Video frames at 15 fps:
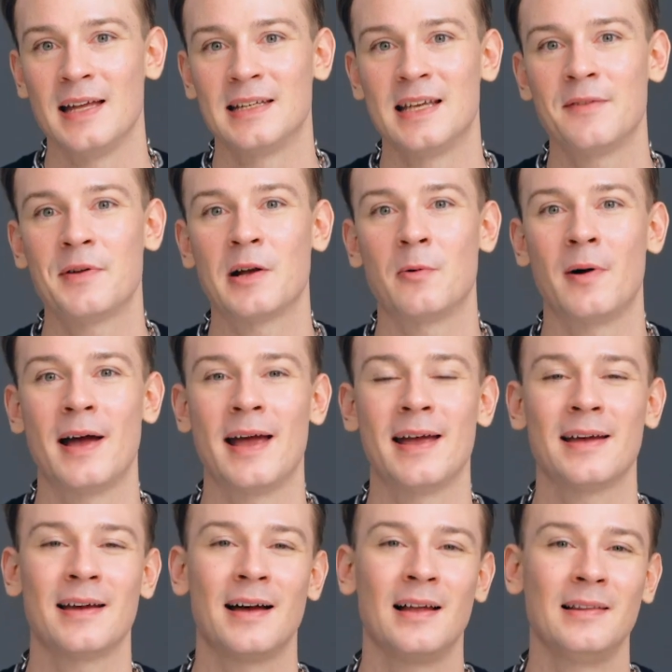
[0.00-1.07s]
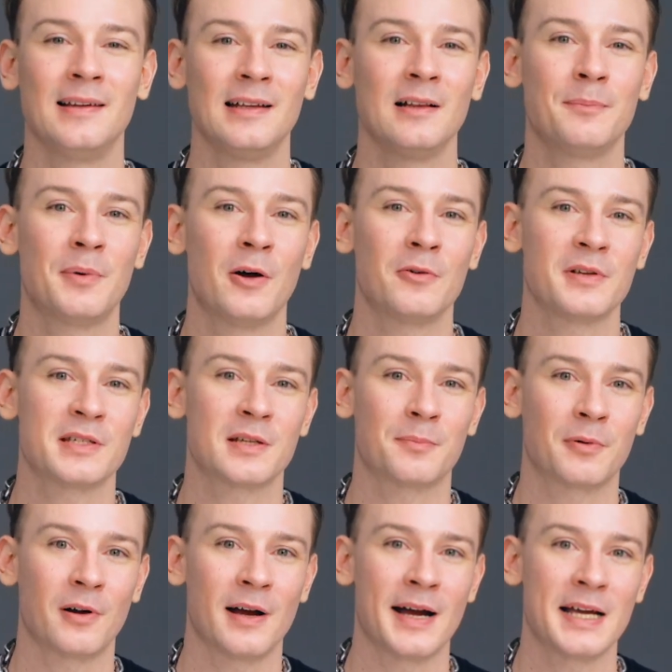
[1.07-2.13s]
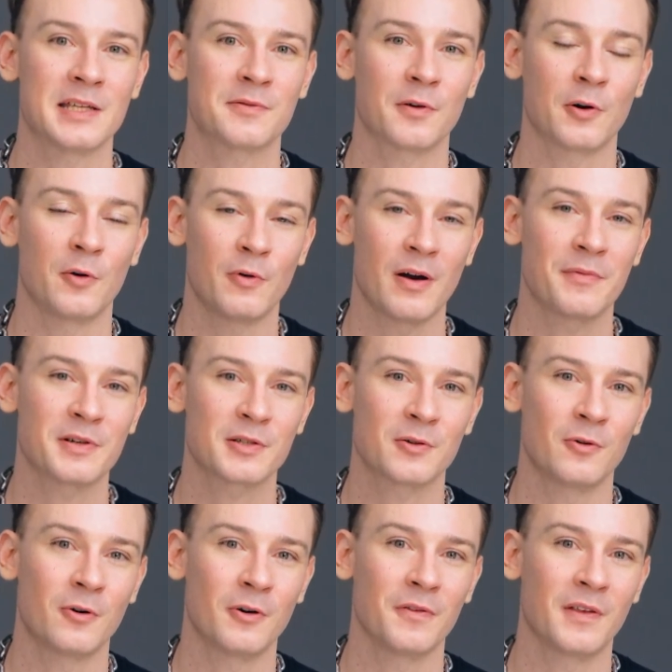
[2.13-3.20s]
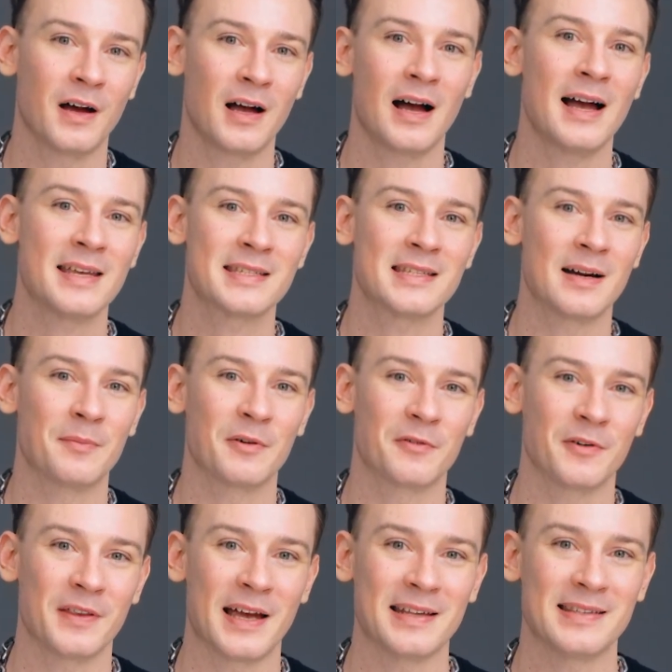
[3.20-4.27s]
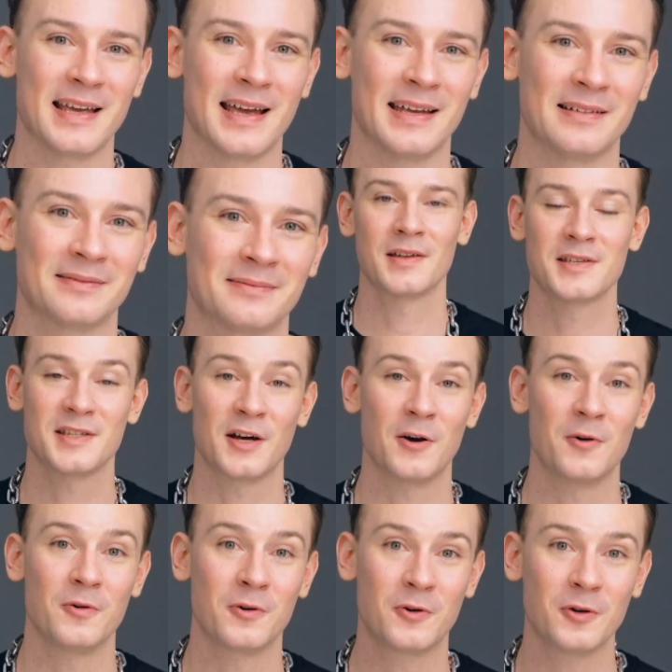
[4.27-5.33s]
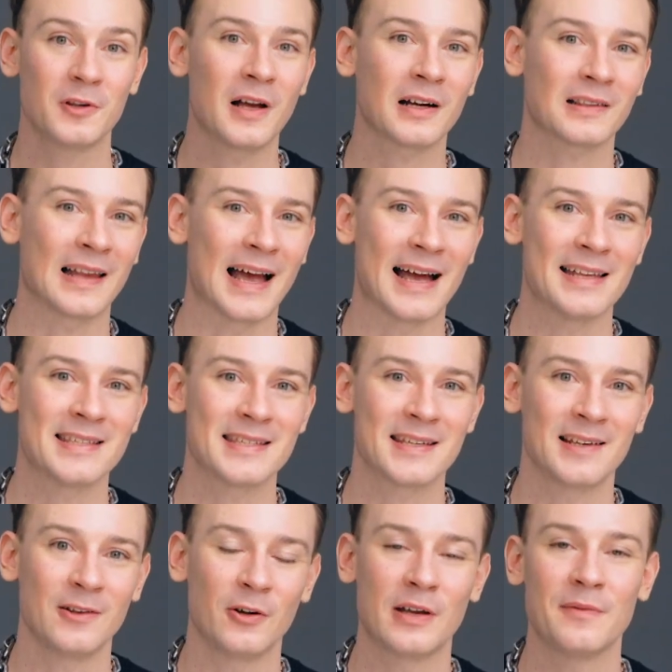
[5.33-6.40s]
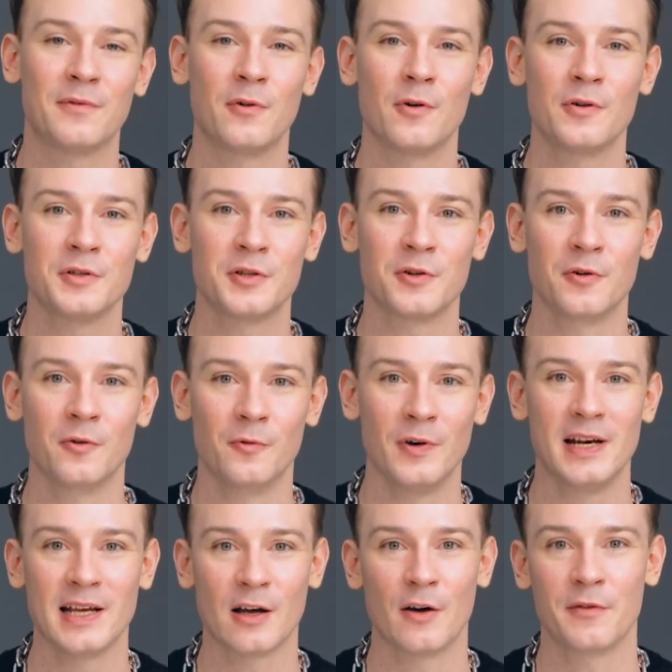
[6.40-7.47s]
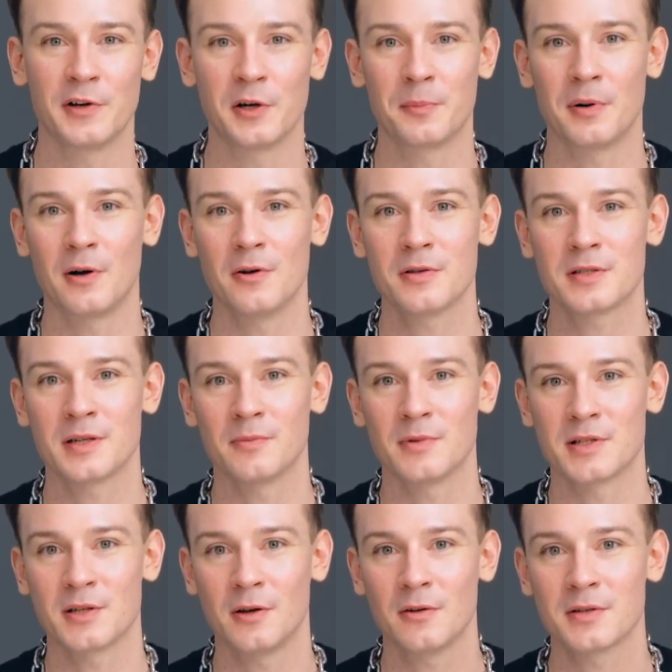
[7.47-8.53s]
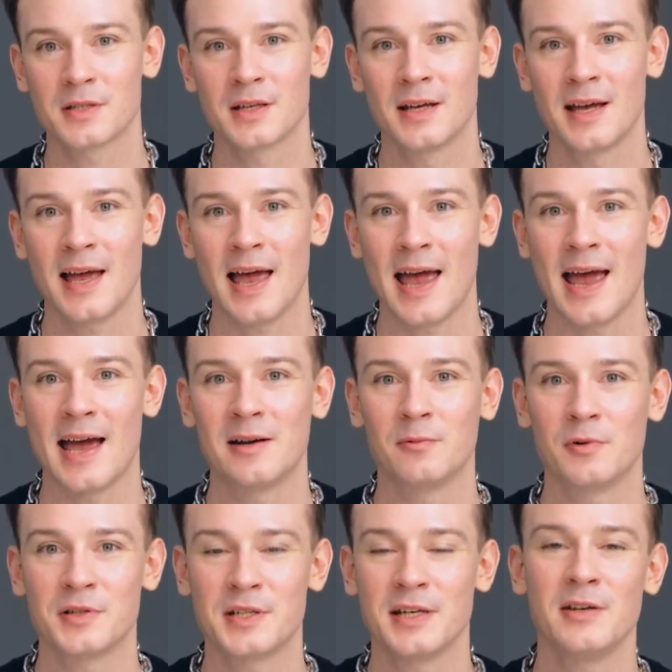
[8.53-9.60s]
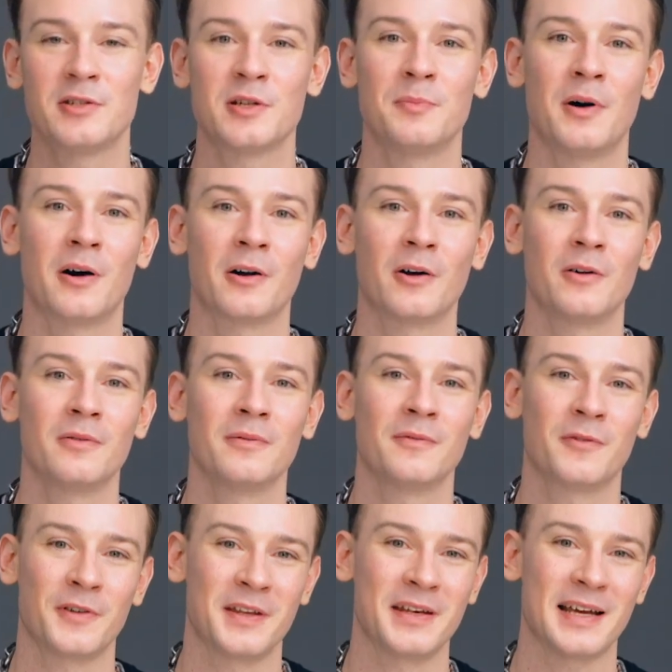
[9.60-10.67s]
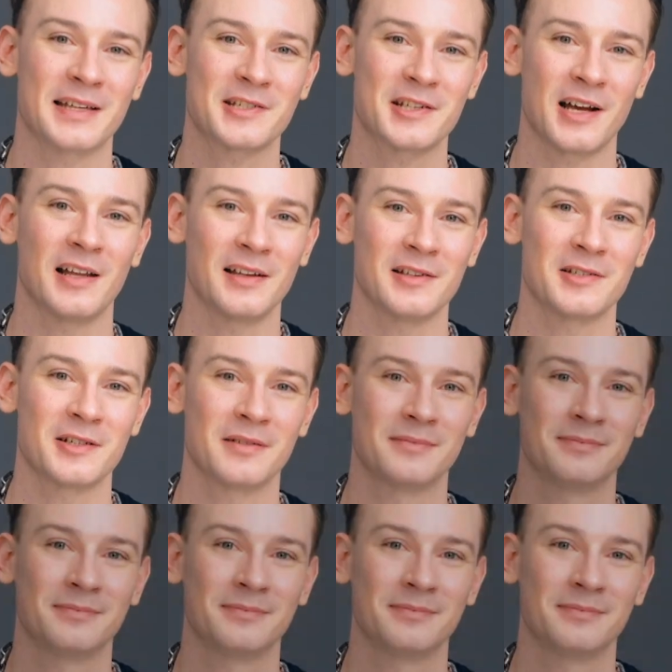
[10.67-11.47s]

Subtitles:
and giving away a little bonus surprise for whoever scored the highest number for that day. So good luck, lads. Looking forward to reading over your posts and results, and we'll see you tomorrow for the next challenge.